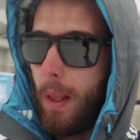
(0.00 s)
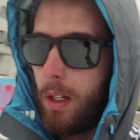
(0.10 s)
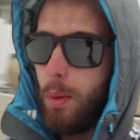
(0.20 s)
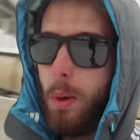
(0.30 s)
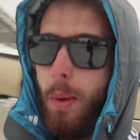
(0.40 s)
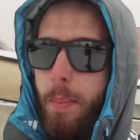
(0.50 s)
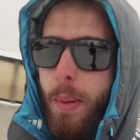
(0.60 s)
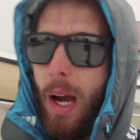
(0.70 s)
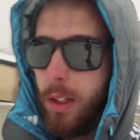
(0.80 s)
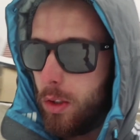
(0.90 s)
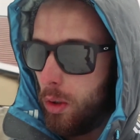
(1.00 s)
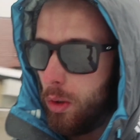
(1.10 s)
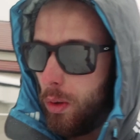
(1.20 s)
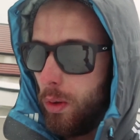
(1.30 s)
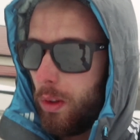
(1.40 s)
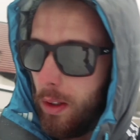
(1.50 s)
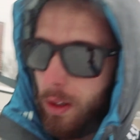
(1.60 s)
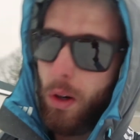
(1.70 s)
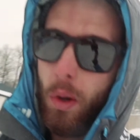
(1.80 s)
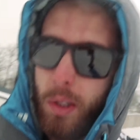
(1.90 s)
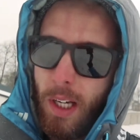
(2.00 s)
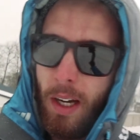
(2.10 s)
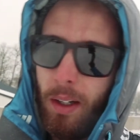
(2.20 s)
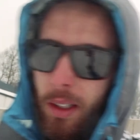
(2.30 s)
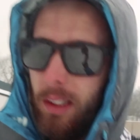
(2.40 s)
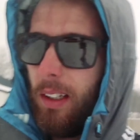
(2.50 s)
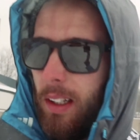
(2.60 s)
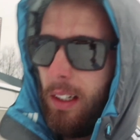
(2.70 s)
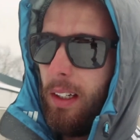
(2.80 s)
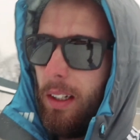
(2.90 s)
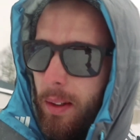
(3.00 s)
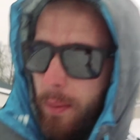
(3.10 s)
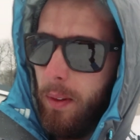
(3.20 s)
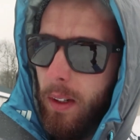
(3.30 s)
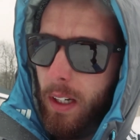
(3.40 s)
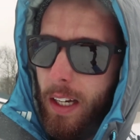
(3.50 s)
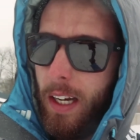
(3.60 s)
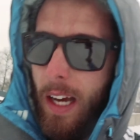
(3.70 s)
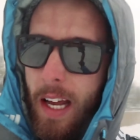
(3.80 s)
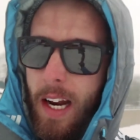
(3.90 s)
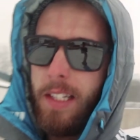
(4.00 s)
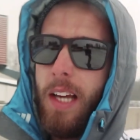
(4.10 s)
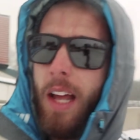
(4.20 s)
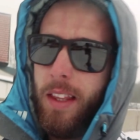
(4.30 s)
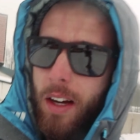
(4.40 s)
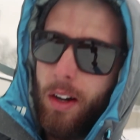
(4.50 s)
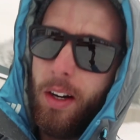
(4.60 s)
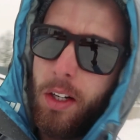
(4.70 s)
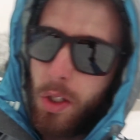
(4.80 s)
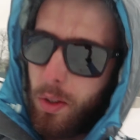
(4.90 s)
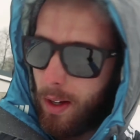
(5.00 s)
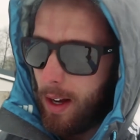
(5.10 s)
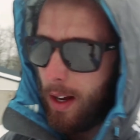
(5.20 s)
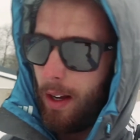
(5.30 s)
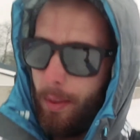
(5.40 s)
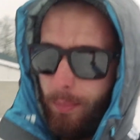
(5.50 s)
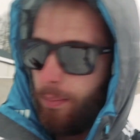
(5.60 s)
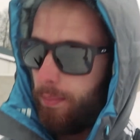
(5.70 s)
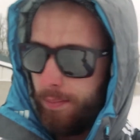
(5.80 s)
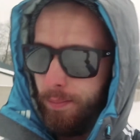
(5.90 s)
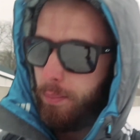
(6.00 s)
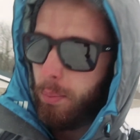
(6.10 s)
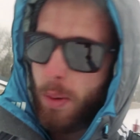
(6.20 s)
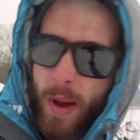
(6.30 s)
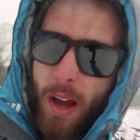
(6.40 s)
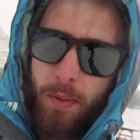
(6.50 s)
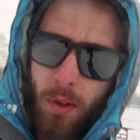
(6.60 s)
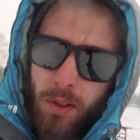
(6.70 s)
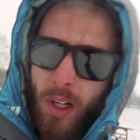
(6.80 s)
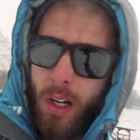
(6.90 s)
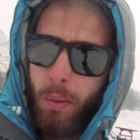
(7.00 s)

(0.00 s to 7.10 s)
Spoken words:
So we went back to the hotel, and I sat there and I just put my headphones on.